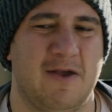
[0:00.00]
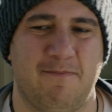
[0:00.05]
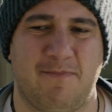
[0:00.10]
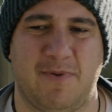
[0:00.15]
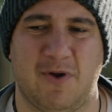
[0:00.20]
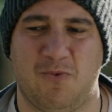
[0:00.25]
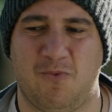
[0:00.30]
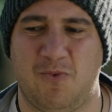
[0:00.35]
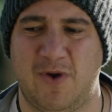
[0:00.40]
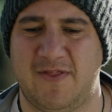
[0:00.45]

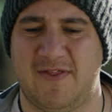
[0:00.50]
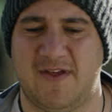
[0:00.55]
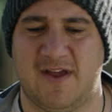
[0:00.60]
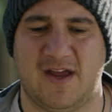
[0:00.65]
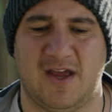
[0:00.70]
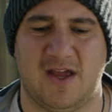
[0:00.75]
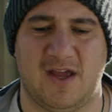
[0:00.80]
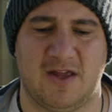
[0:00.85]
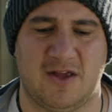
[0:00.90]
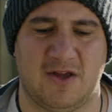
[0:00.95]
But
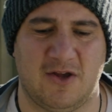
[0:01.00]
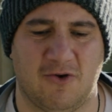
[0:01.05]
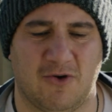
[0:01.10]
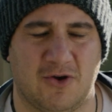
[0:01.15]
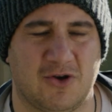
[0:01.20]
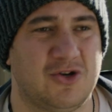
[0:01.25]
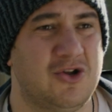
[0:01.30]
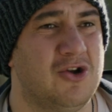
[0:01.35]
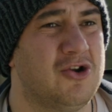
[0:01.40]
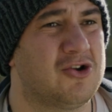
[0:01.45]
whether you're
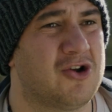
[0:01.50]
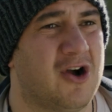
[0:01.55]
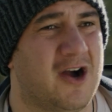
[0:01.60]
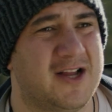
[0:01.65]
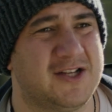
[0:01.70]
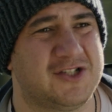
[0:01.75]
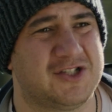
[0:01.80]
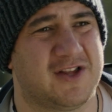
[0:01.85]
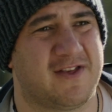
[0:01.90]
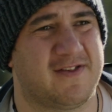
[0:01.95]
a new
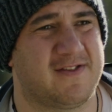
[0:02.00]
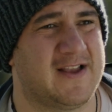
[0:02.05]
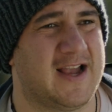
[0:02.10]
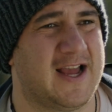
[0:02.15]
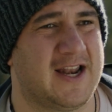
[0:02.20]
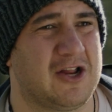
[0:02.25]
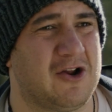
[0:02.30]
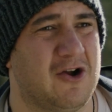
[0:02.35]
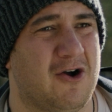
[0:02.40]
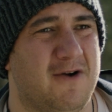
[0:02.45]
guide just
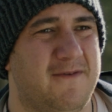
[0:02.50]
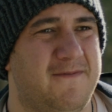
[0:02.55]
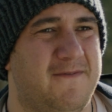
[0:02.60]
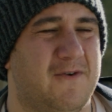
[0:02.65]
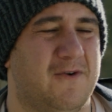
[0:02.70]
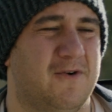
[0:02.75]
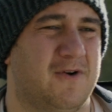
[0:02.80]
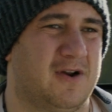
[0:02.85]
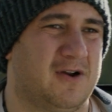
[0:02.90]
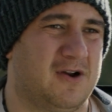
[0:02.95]
starting off or a